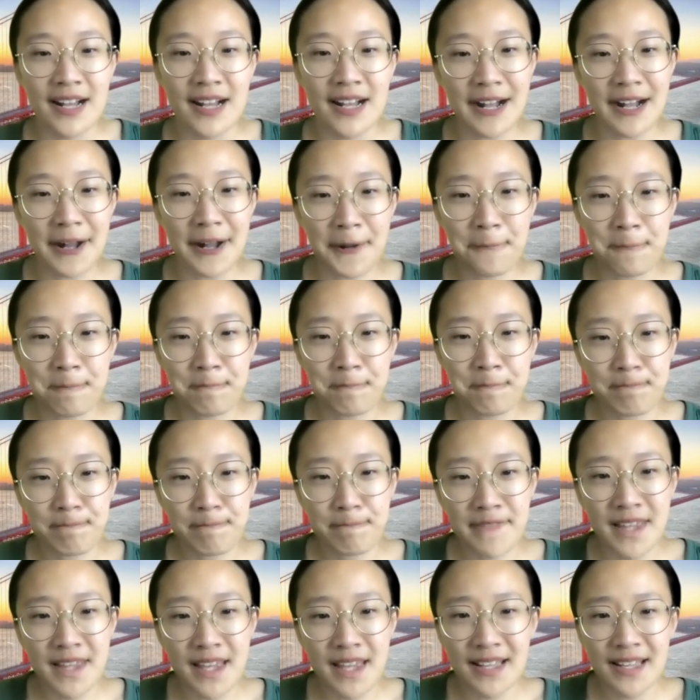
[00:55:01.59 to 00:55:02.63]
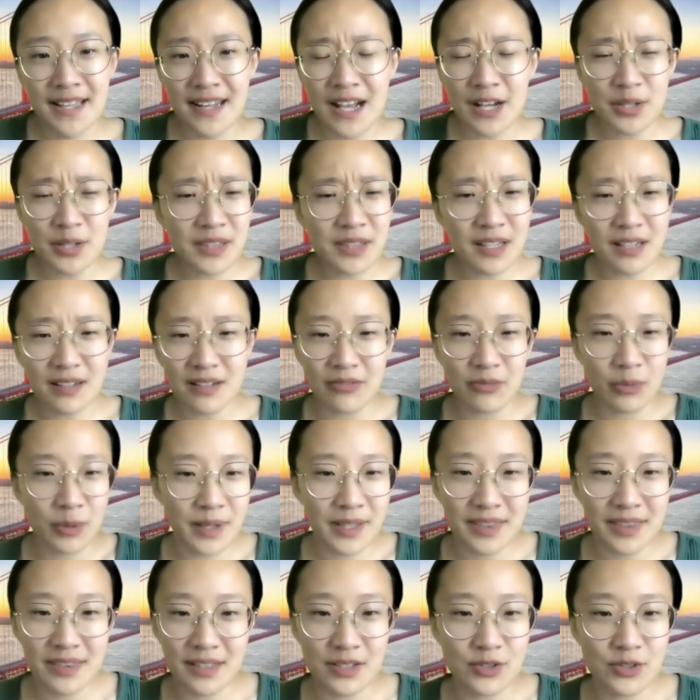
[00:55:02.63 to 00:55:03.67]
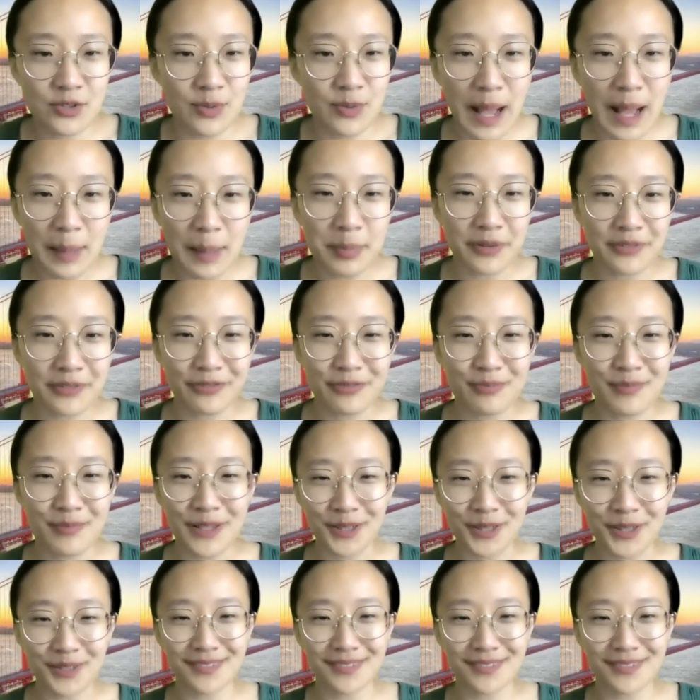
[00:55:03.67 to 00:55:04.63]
And how do they avoid the trap of mere